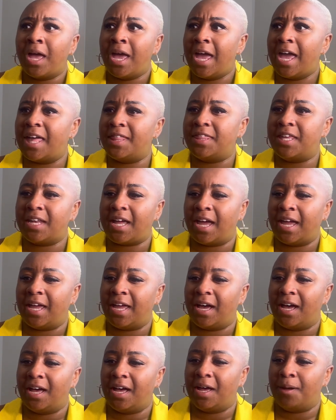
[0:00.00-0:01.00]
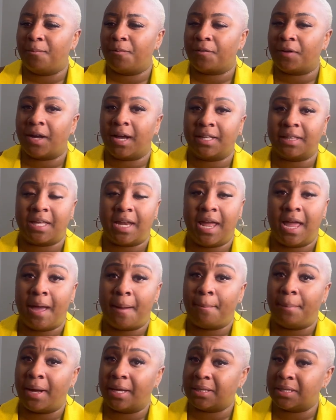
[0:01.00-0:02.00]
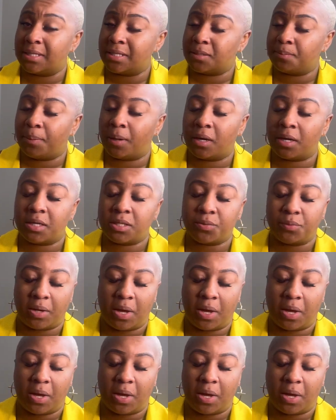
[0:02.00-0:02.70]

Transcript: And then I forgot that I had bought this purse when